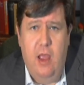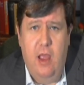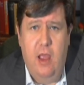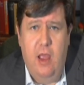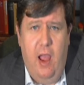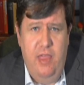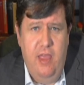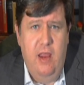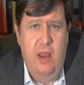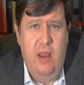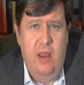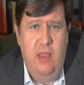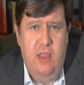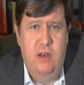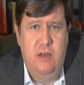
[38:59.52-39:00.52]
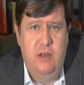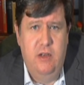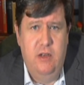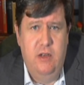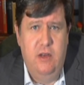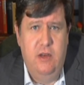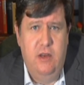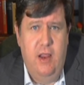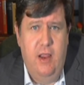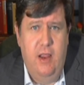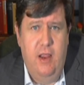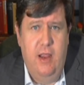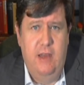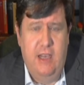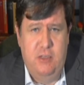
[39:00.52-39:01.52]
I think that
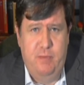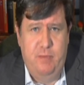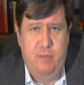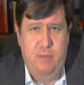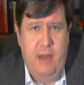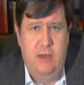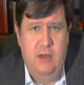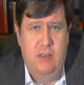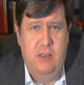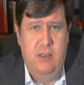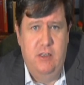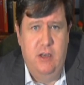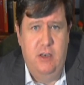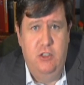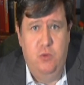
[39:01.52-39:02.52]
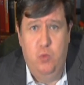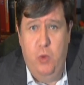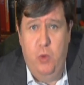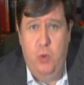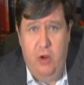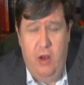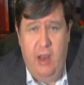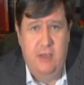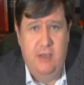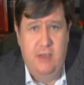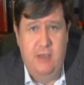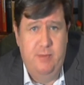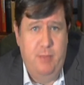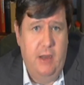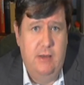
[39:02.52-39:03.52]
it's expected, and we'd all
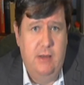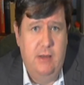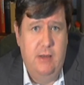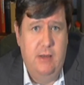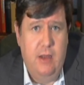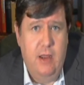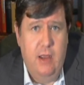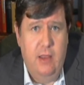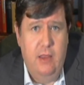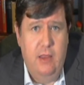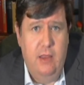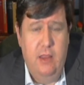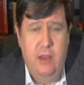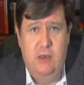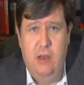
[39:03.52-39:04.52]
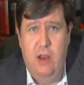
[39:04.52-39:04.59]
expect, that